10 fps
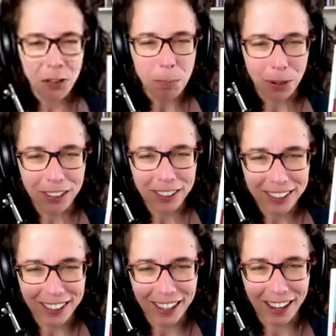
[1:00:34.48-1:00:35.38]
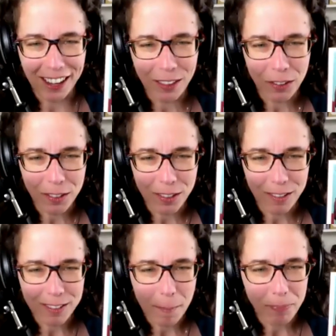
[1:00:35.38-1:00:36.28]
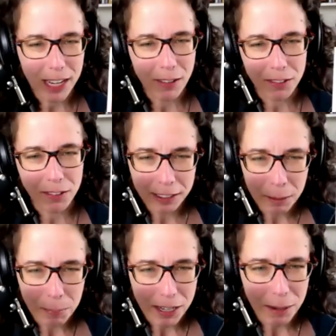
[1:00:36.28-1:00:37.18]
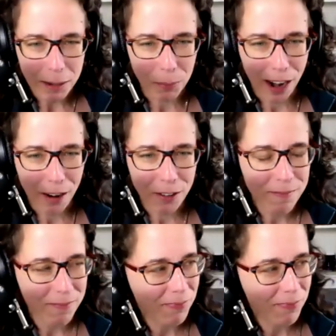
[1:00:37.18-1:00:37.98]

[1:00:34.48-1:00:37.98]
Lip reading: book, this is Encyclopedia Brown